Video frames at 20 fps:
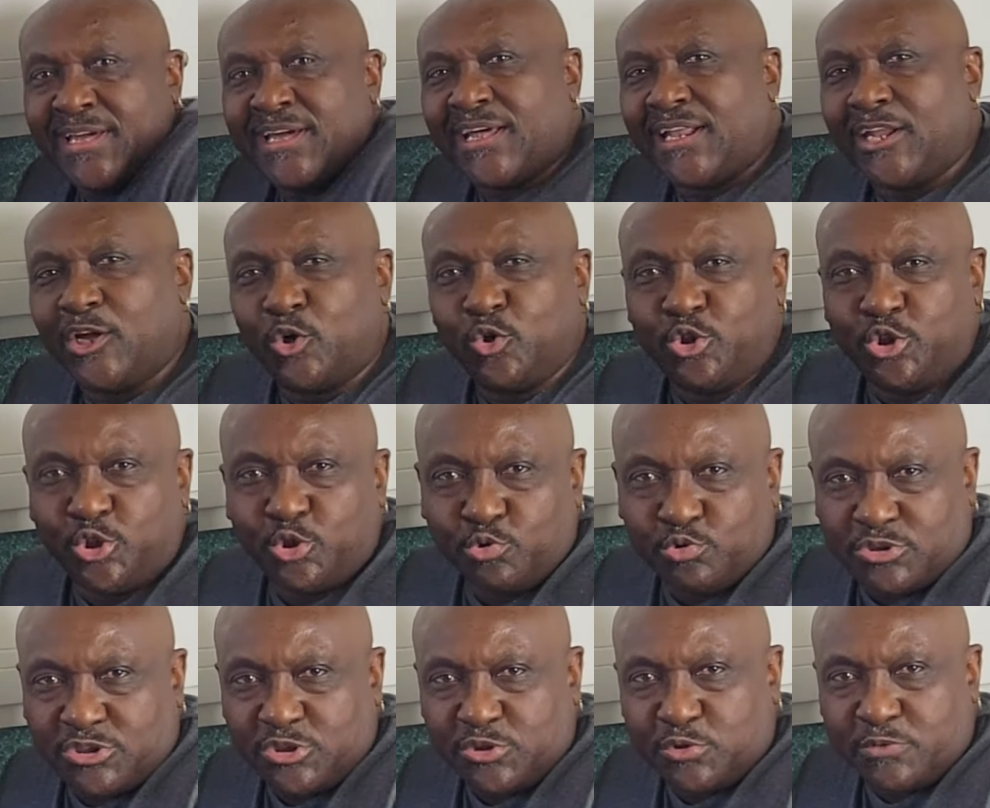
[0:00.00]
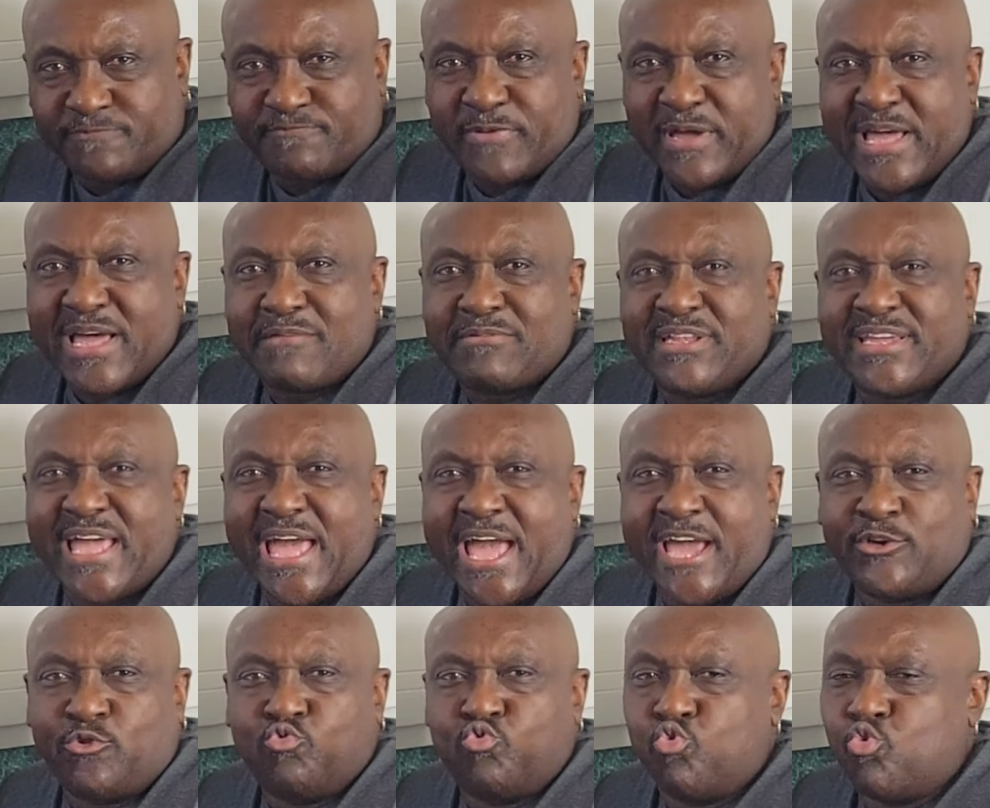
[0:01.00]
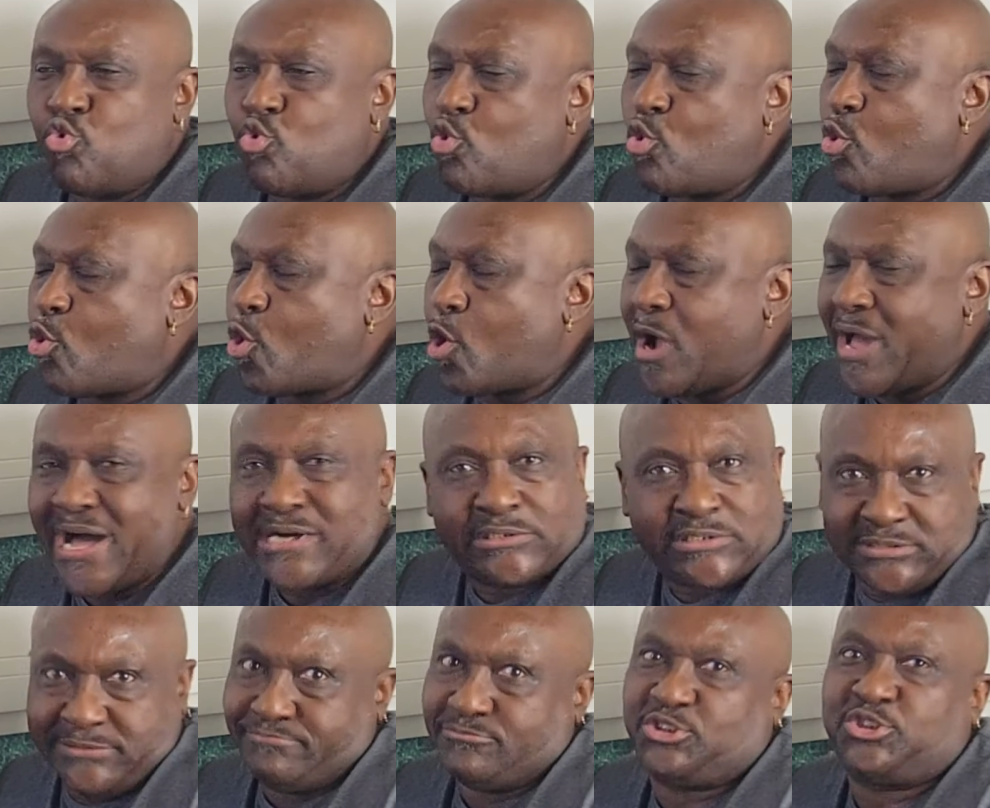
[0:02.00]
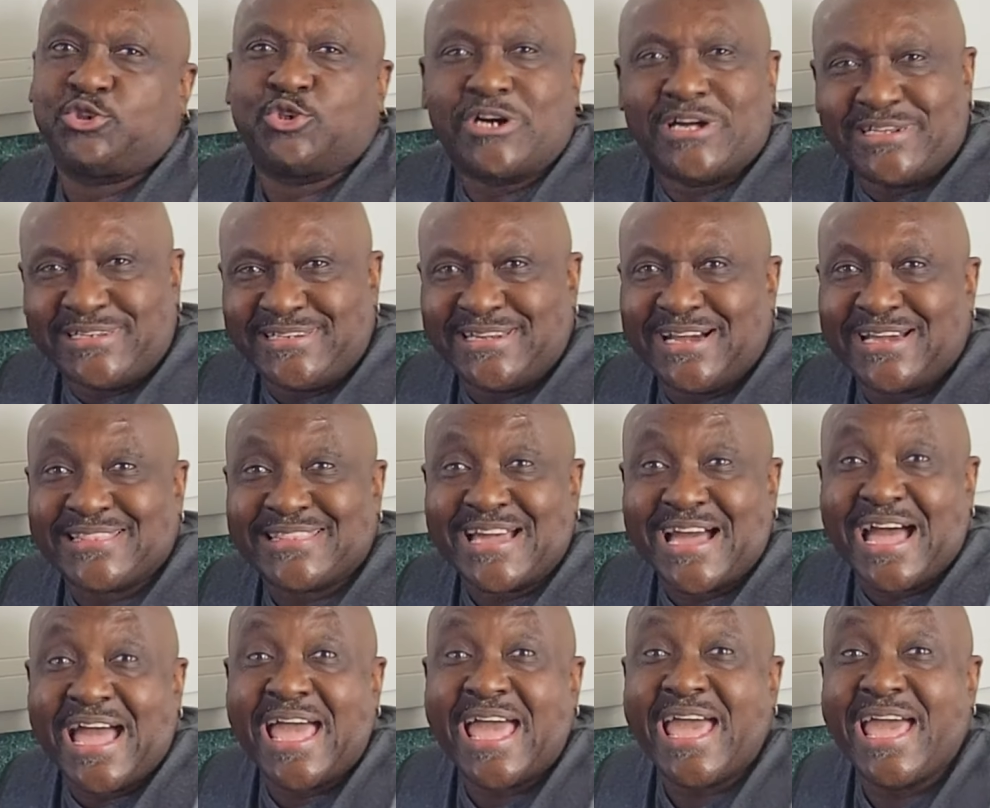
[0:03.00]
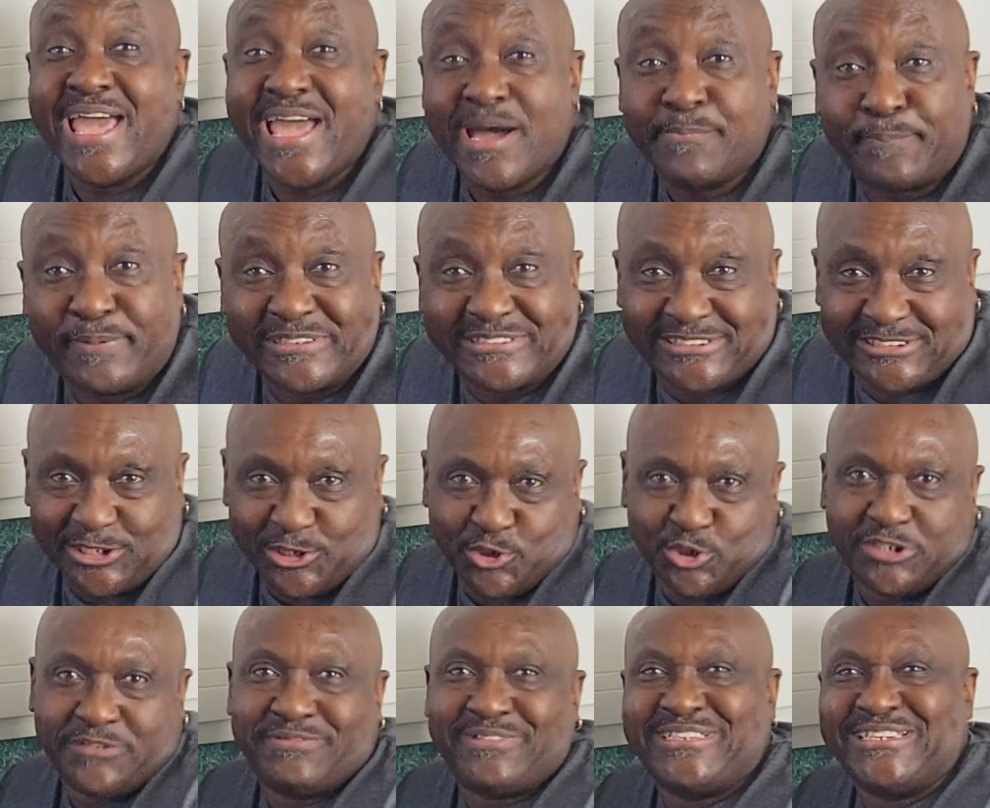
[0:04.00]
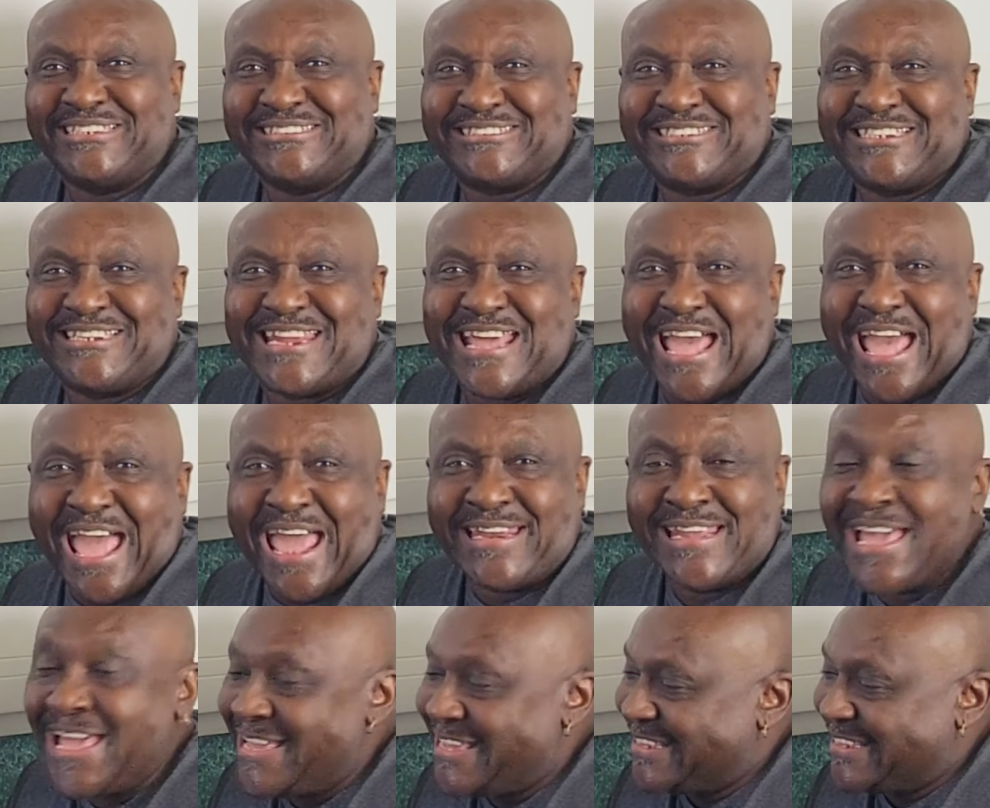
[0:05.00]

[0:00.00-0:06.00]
Hello YouTube family, and welcome to another episode of This and That.